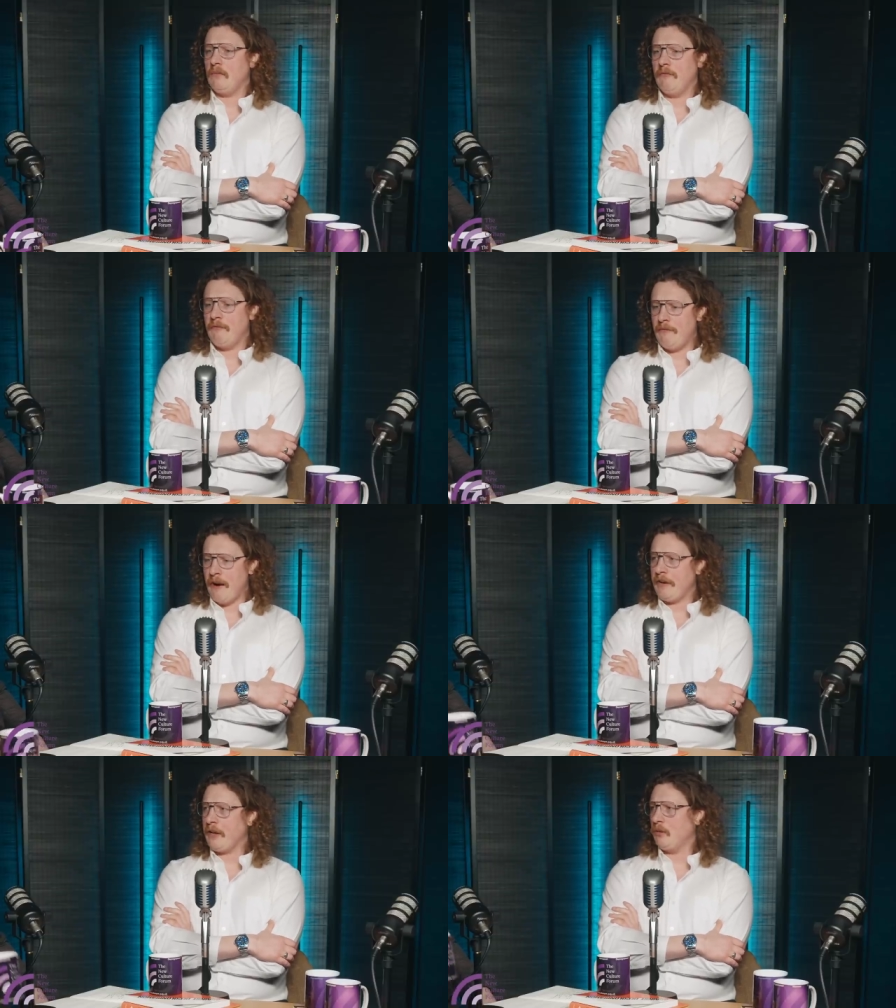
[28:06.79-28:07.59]

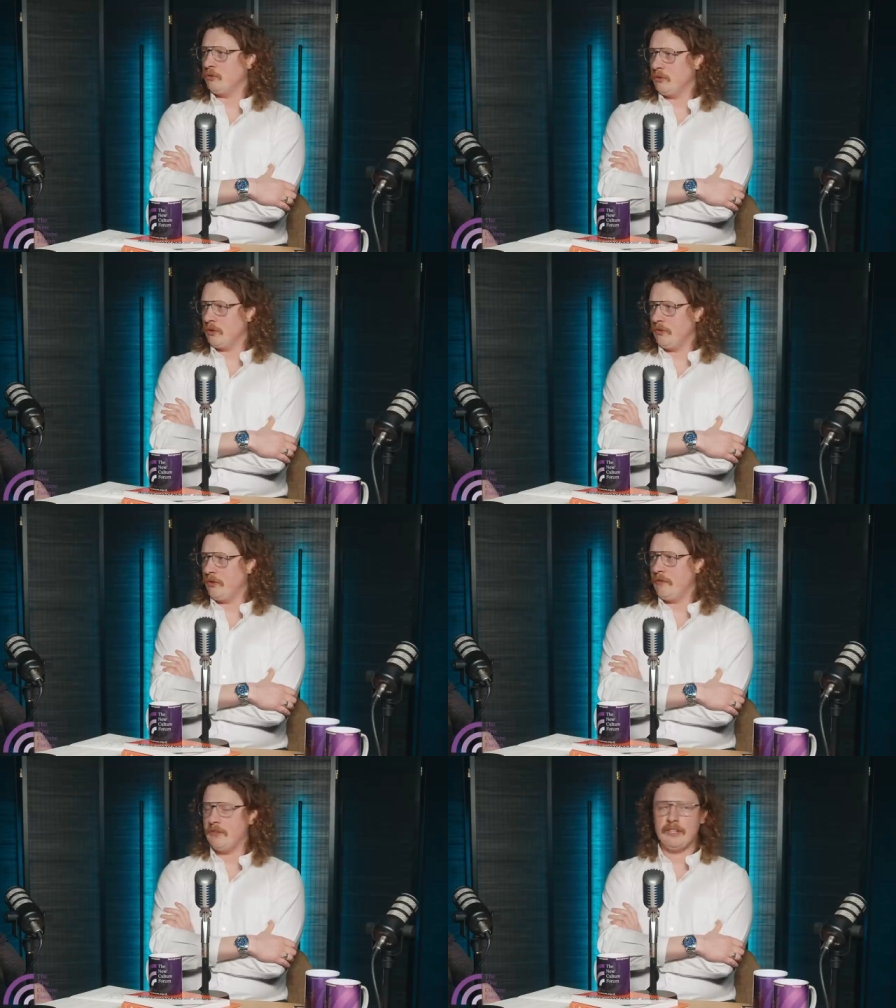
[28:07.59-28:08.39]
very cultural
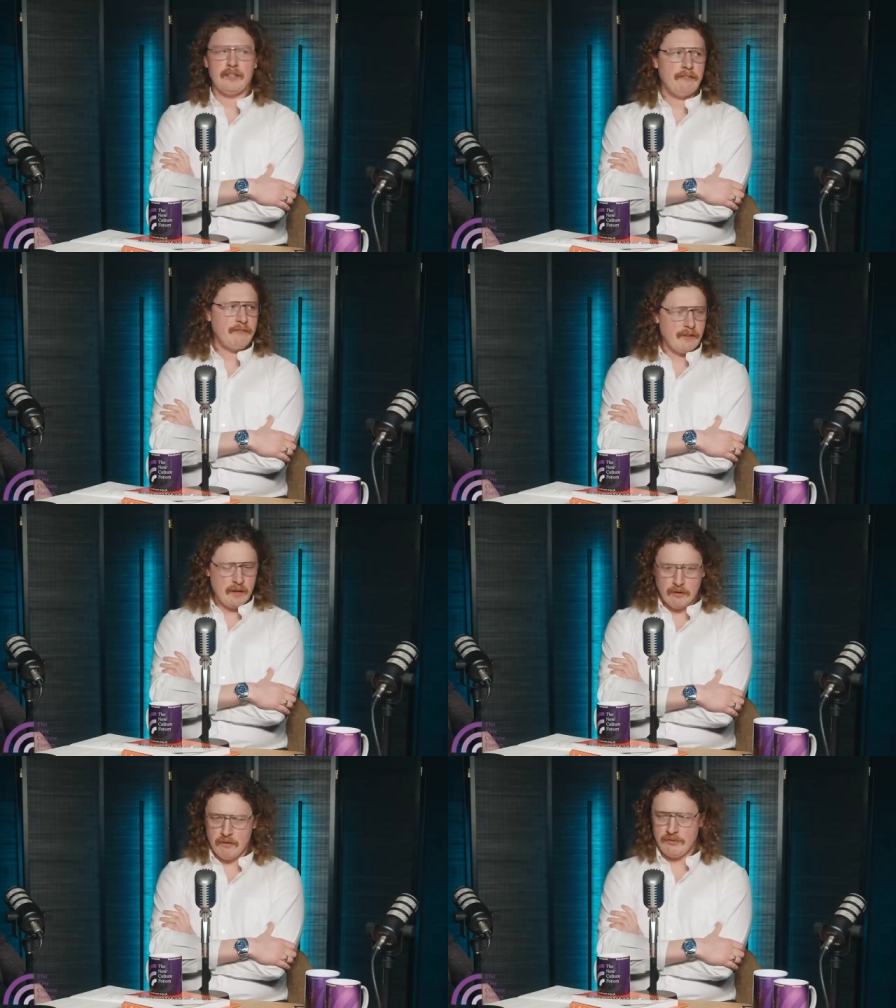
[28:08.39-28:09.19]
conservative,
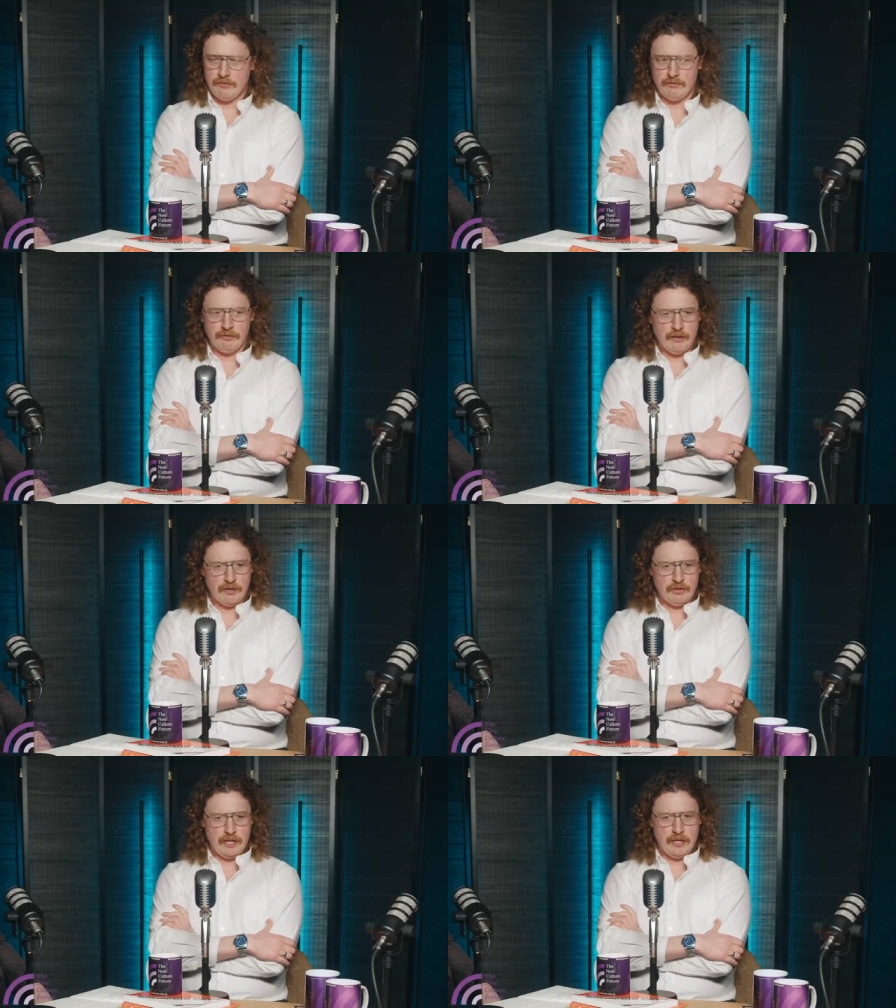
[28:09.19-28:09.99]
immigration
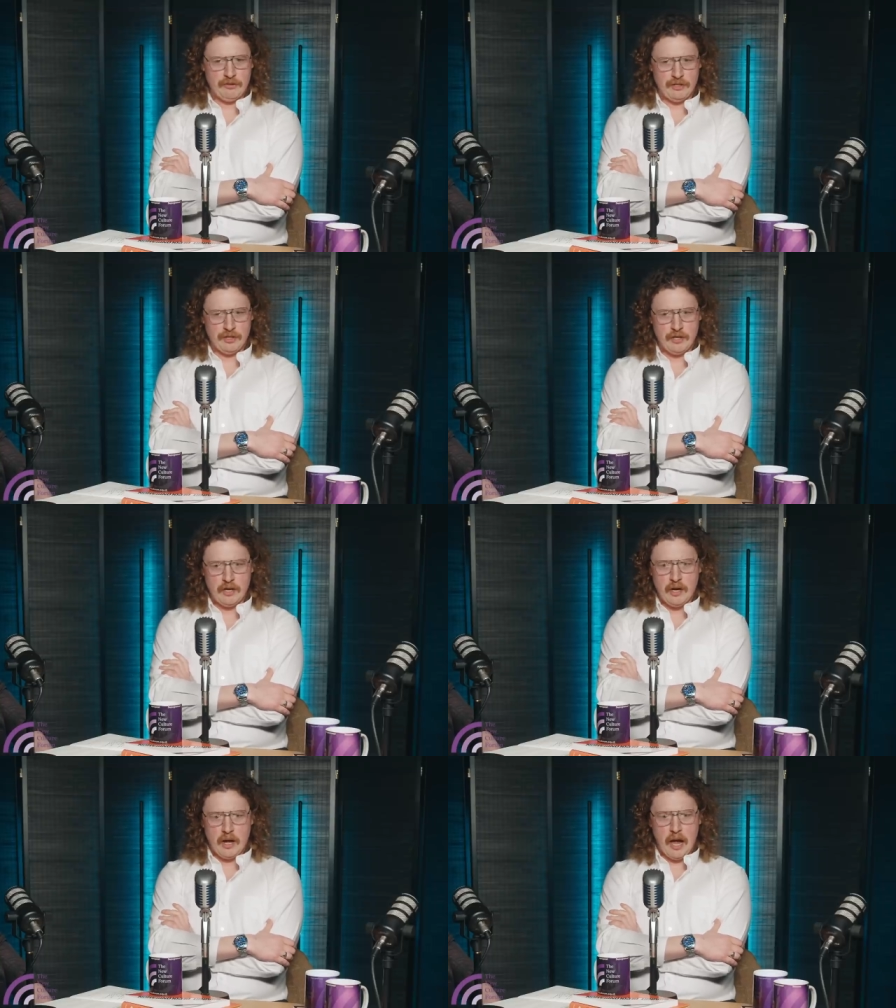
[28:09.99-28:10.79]
restrictionist.
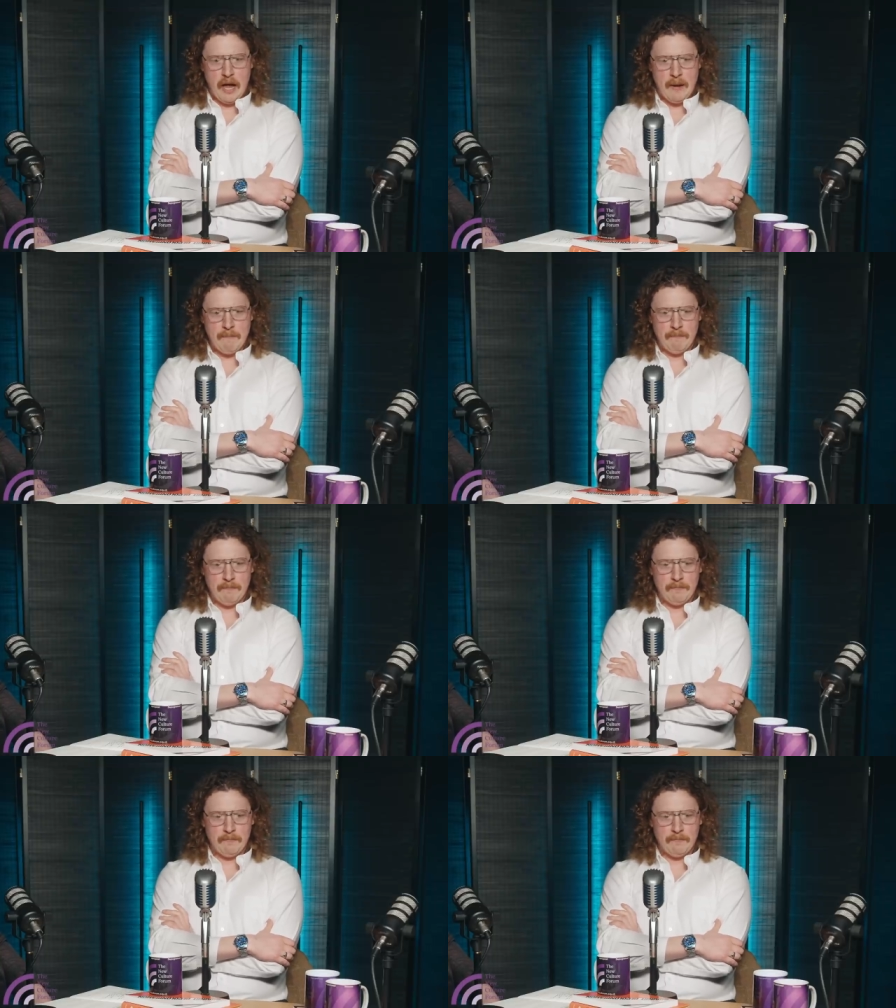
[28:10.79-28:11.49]
Um,